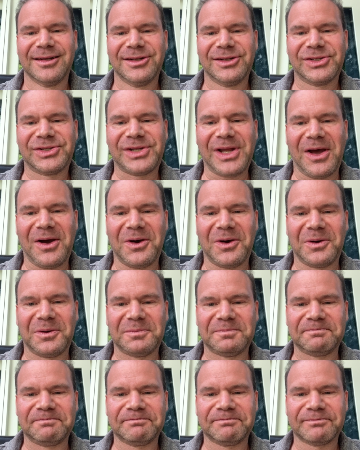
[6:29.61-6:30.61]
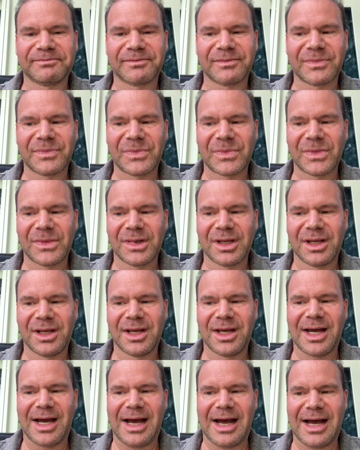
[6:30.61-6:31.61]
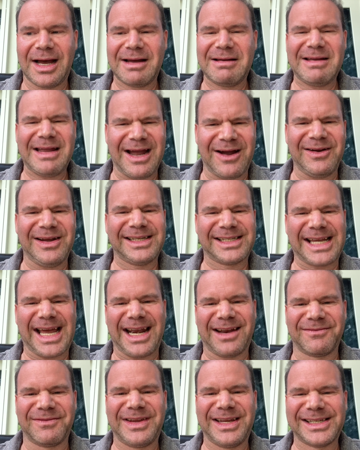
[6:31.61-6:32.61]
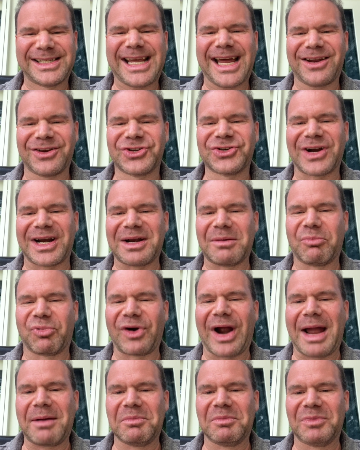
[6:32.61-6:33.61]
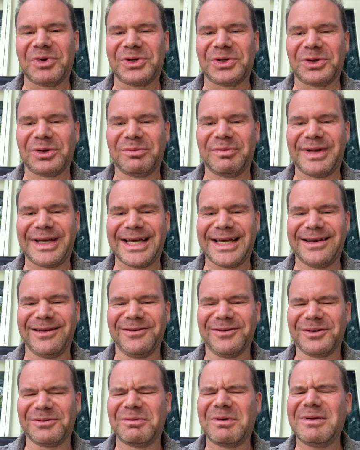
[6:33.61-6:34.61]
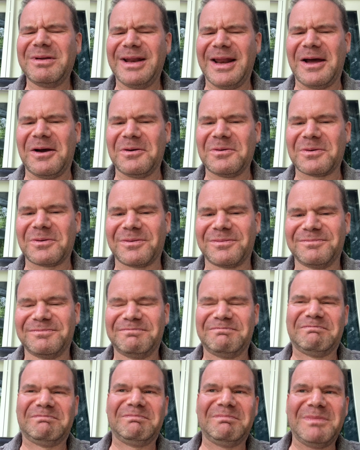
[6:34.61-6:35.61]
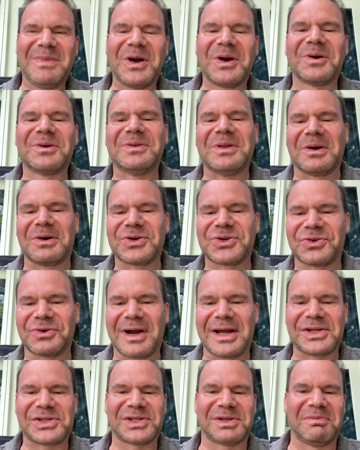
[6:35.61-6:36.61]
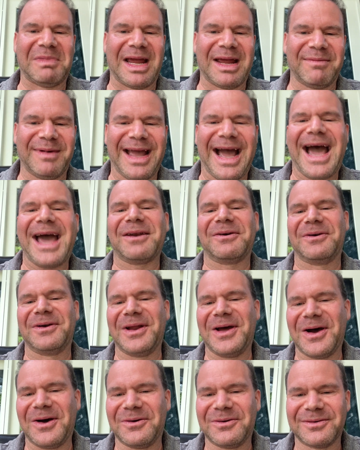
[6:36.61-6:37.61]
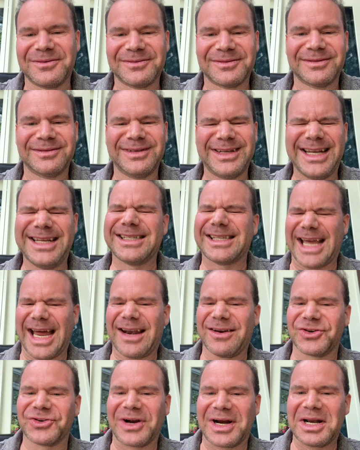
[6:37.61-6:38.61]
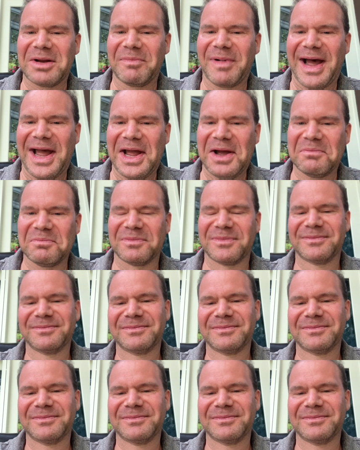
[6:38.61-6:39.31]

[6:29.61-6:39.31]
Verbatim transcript: So, you know, he's kind of he's kind of trying to bribe them a little bit, or you know, earn their trust maybe. I don't know. He's kind of trying to buy them.